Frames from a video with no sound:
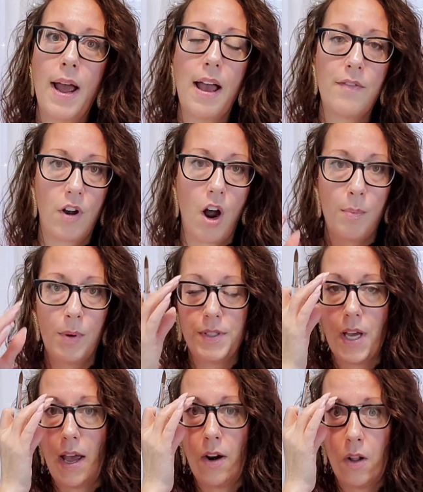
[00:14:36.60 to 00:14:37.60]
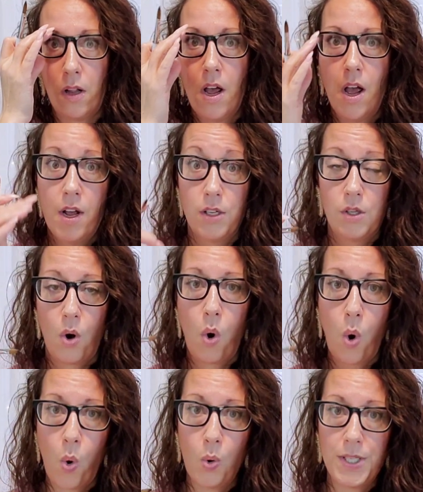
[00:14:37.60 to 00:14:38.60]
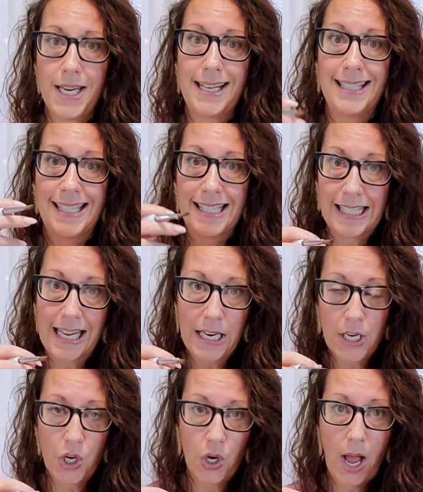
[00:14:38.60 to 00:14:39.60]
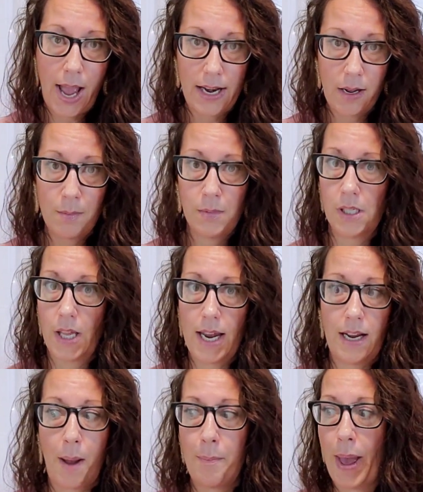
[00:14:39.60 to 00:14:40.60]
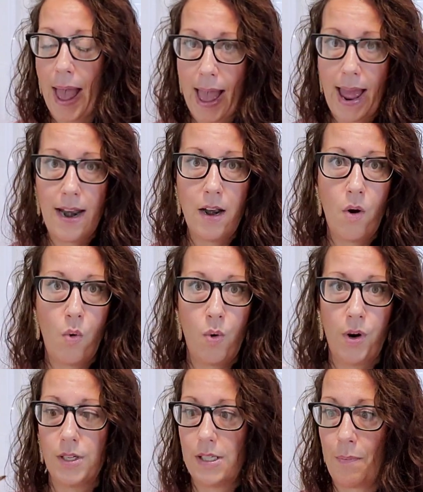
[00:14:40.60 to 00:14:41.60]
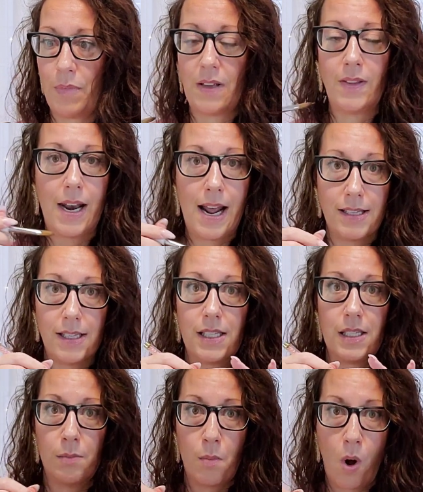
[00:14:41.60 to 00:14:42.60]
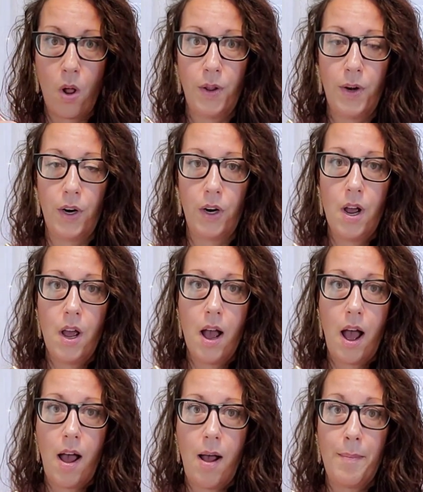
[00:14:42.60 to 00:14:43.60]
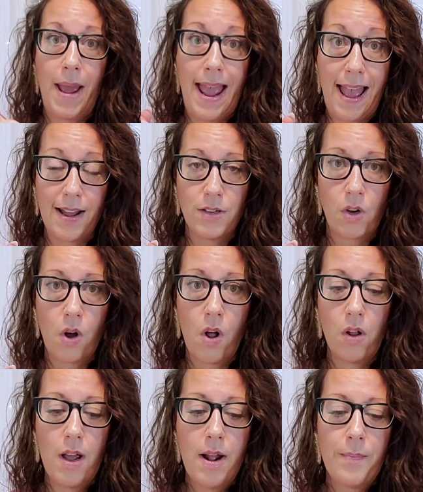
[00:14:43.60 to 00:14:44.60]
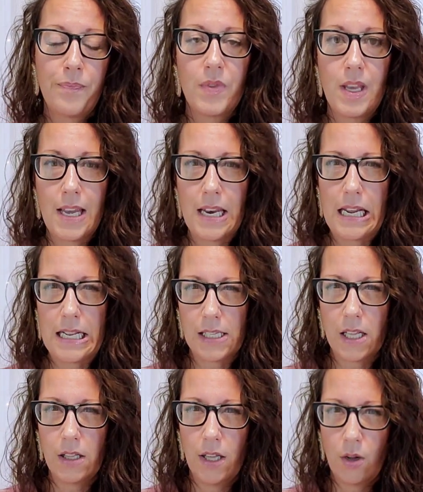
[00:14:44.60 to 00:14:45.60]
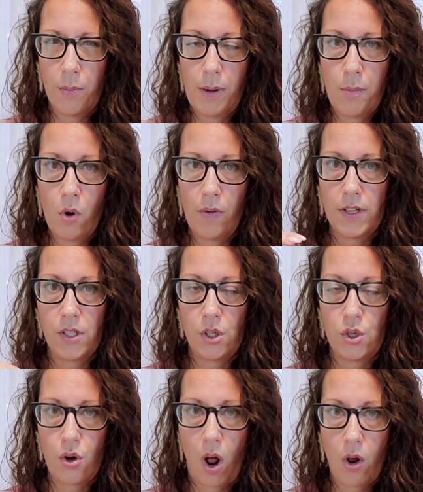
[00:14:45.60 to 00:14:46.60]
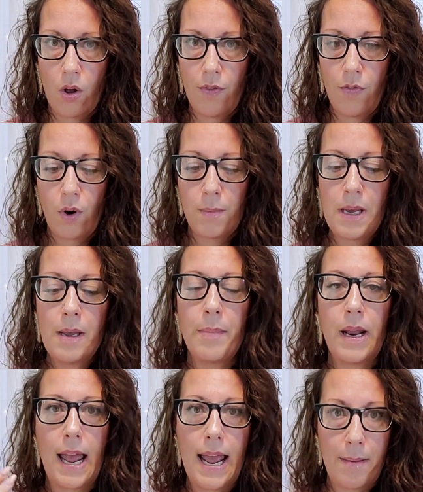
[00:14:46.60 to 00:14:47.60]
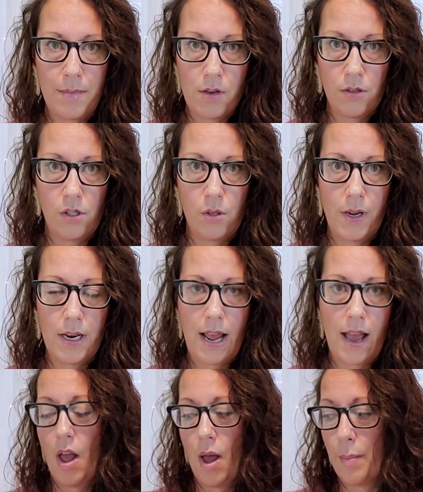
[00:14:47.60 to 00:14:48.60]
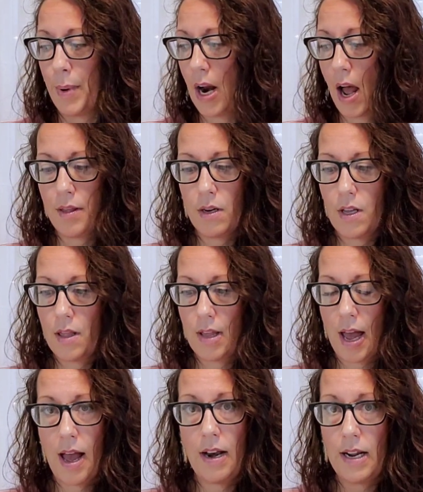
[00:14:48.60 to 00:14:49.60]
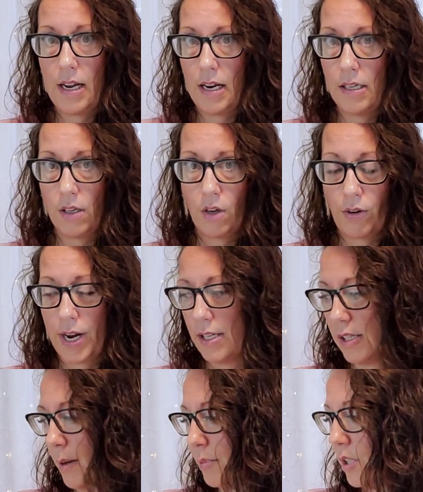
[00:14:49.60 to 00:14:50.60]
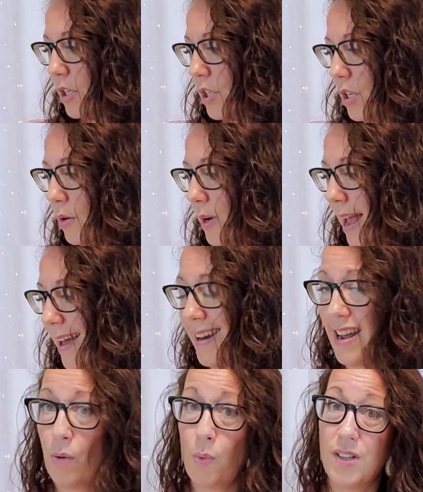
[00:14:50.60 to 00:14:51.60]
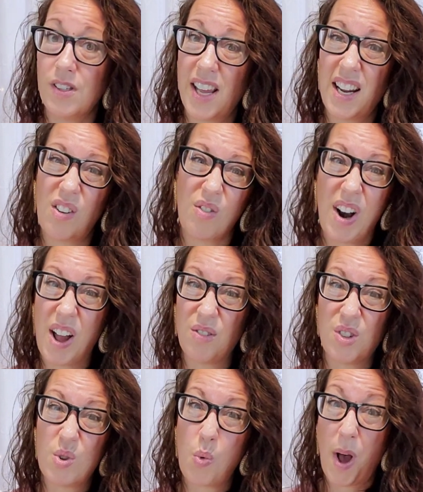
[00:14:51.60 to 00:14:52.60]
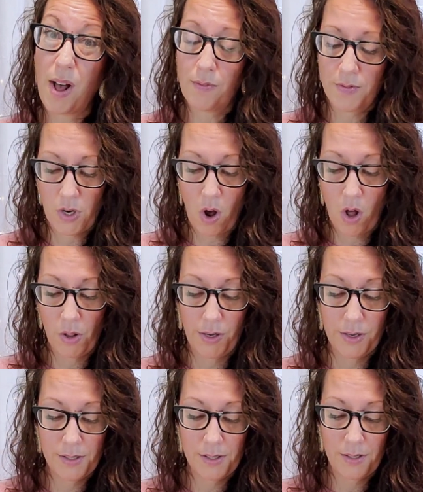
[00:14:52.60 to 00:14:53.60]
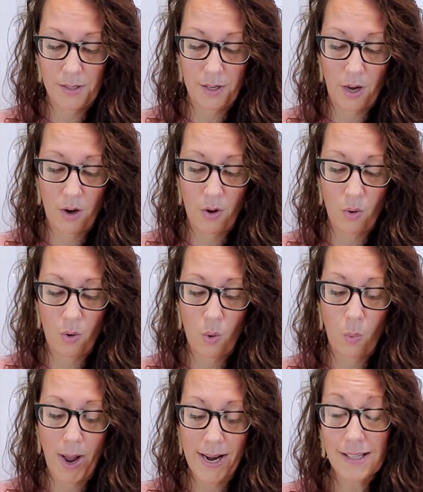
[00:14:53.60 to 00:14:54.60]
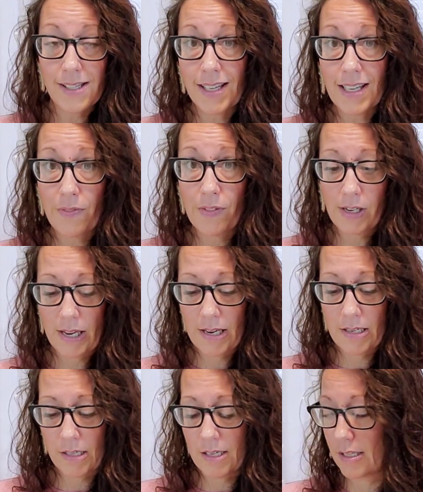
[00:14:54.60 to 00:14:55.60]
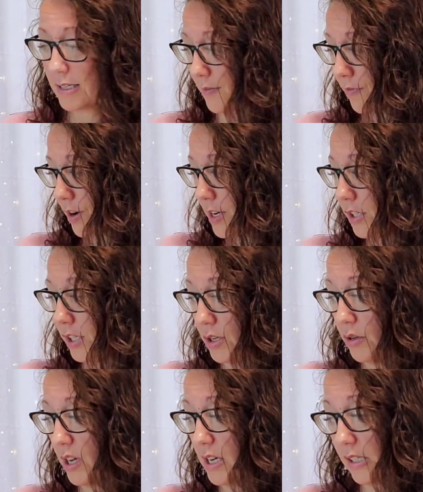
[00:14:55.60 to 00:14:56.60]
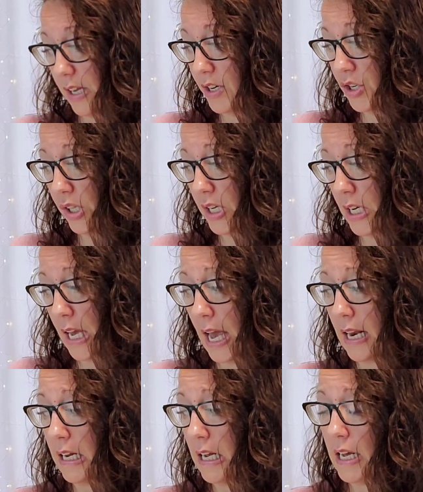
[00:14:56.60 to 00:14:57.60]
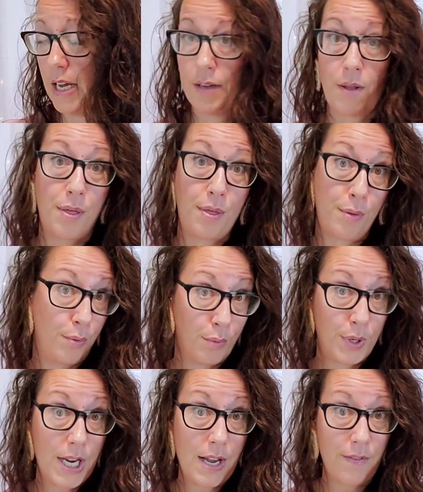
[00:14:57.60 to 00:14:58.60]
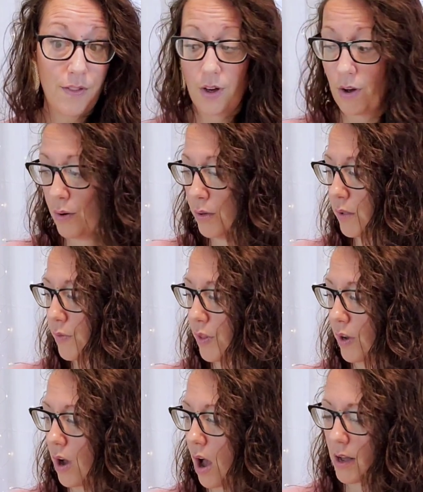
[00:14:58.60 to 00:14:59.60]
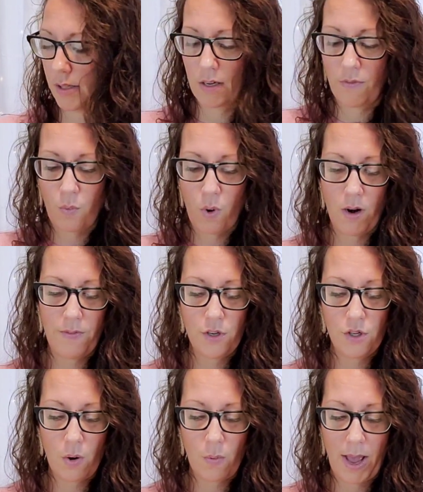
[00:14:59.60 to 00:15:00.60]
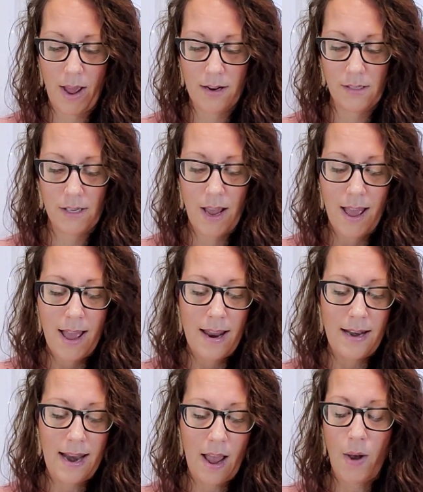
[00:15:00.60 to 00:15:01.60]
have carpal tunnel, so holding skinnier items like a pen or something that has a smaller handle, it is a little bit more of a struggle for me, but I am used to it now. But other than that, it is a great substitute, and it was like around $12. So quite a significant difference. You could essentially get 3 of those for the cost of one of the JOHENS. Now